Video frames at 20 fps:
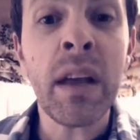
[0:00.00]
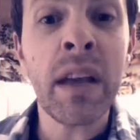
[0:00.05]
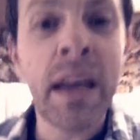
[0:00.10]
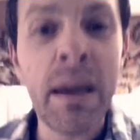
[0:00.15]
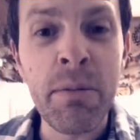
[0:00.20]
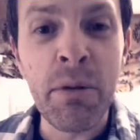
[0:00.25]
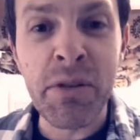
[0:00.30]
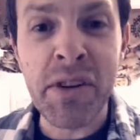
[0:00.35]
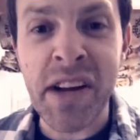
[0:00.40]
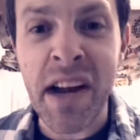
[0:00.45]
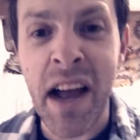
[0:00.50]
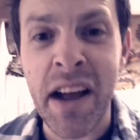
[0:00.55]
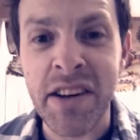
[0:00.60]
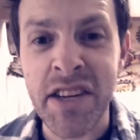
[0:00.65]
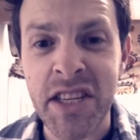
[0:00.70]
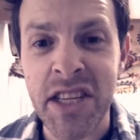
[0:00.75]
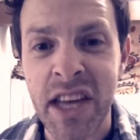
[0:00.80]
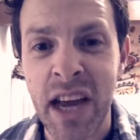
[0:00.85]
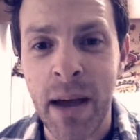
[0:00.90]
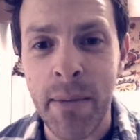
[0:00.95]
Keep those
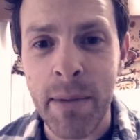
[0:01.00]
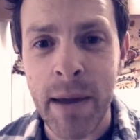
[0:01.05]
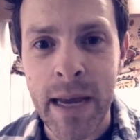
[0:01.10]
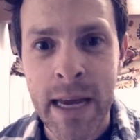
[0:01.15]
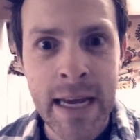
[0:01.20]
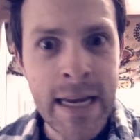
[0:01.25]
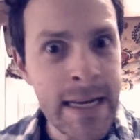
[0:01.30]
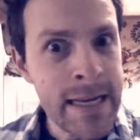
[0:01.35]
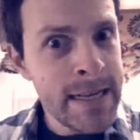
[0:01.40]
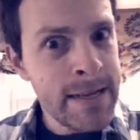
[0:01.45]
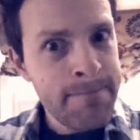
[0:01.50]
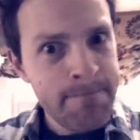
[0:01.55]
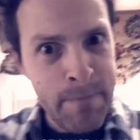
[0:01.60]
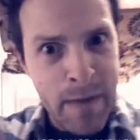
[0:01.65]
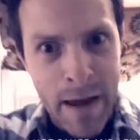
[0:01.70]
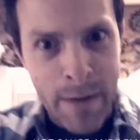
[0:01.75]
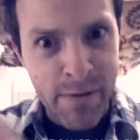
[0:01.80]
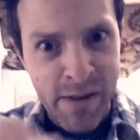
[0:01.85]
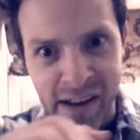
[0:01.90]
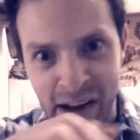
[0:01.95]
challenges coming.
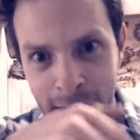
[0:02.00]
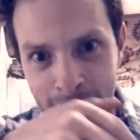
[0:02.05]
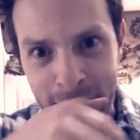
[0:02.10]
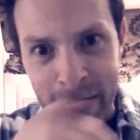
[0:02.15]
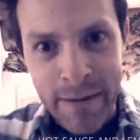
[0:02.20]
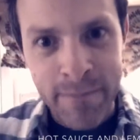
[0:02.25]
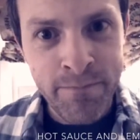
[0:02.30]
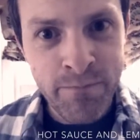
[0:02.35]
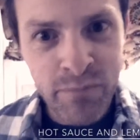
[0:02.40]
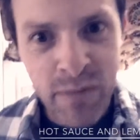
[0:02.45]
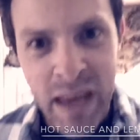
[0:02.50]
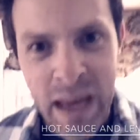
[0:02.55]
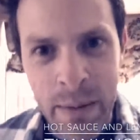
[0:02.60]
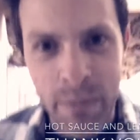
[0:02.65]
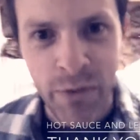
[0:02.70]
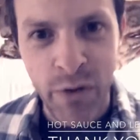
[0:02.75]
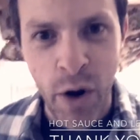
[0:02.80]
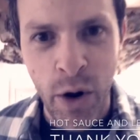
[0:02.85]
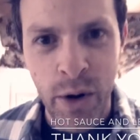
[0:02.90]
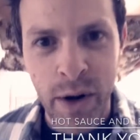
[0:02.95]
Keep sharing.
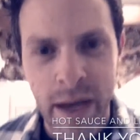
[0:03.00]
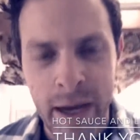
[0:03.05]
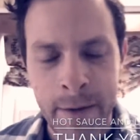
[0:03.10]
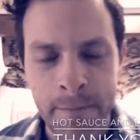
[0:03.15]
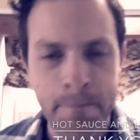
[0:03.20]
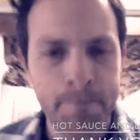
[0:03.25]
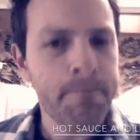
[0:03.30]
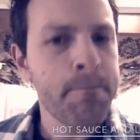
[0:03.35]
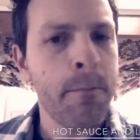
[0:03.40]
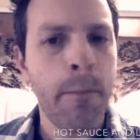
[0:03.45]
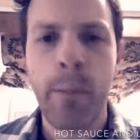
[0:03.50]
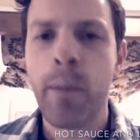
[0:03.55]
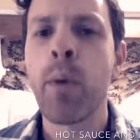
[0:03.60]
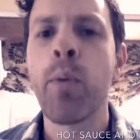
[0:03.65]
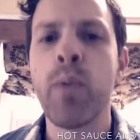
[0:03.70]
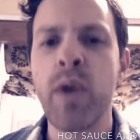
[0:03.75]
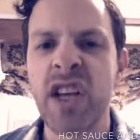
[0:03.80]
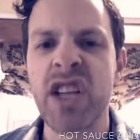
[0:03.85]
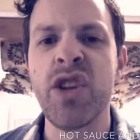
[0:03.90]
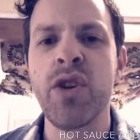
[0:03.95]
Keep voting.
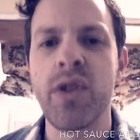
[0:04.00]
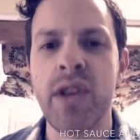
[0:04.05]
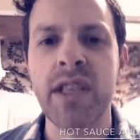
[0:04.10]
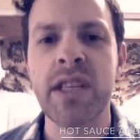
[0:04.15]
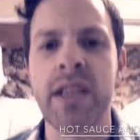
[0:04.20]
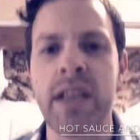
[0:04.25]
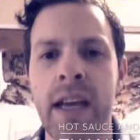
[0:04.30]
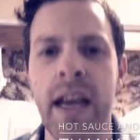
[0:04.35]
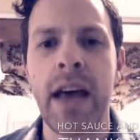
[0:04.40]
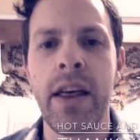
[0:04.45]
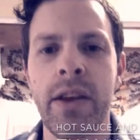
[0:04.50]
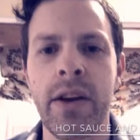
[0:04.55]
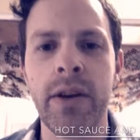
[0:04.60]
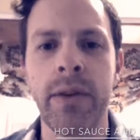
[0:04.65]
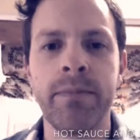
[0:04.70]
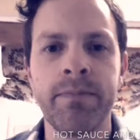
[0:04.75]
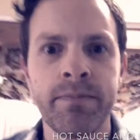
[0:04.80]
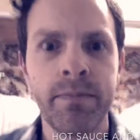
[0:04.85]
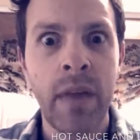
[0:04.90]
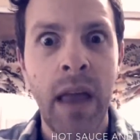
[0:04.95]
We can do this together.
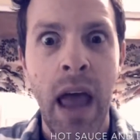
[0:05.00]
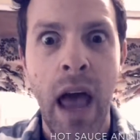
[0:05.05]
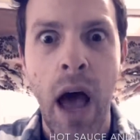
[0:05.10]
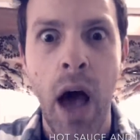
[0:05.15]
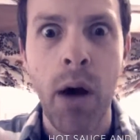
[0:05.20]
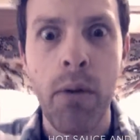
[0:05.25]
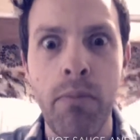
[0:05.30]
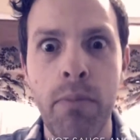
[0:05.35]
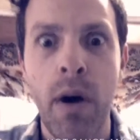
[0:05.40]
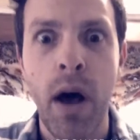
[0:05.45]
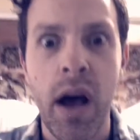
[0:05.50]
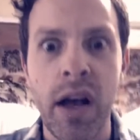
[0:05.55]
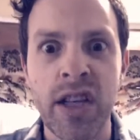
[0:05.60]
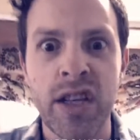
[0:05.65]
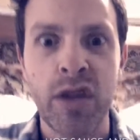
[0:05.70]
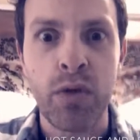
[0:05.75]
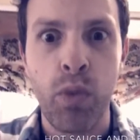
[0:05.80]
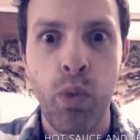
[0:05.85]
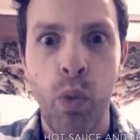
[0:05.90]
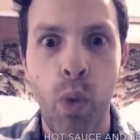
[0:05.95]
Help
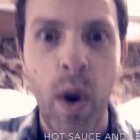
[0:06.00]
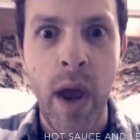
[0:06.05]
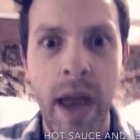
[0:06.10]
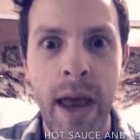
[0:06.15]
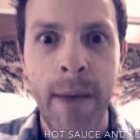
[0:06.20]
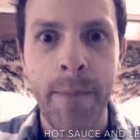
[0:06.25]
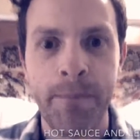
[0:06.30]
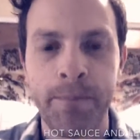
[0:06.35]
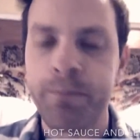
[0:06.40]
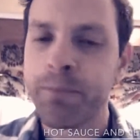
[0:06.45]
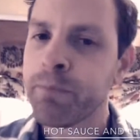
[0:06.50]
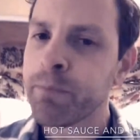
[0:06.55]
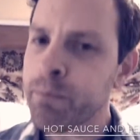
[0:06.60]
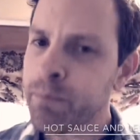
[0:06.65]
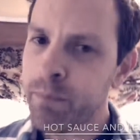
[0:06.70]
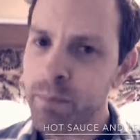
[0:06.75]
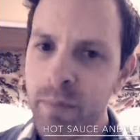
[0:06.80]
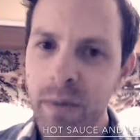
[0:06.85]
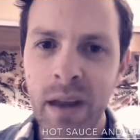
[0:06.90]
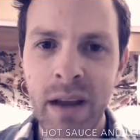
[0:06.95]
us win.
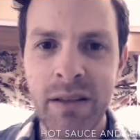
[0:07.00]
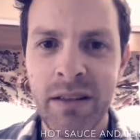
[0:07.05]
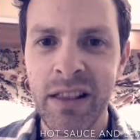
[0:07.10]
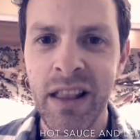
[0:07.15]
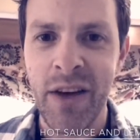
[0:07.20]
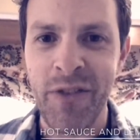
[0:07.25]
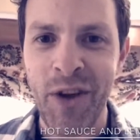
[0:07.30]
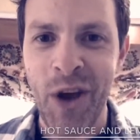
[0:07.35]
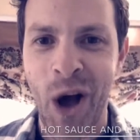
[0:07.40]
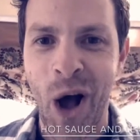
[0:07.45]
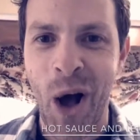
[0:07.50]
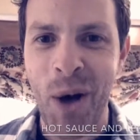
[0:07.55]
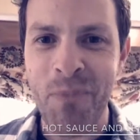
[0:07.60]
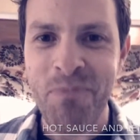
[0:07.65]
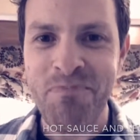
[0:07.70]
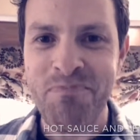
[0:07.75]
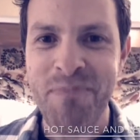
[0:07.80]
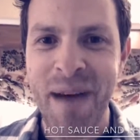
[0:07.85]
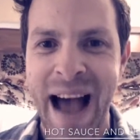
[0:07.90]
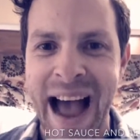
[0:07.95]
Love y'all.
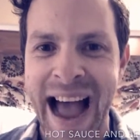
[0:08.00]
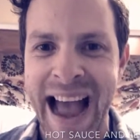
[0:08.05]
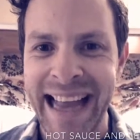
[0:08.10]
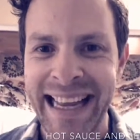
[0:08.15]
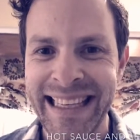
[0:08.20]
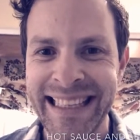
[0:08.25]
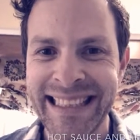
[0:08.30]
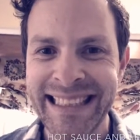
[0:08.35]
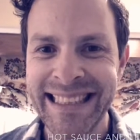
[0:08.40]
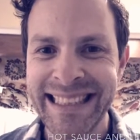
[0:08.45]
Bye.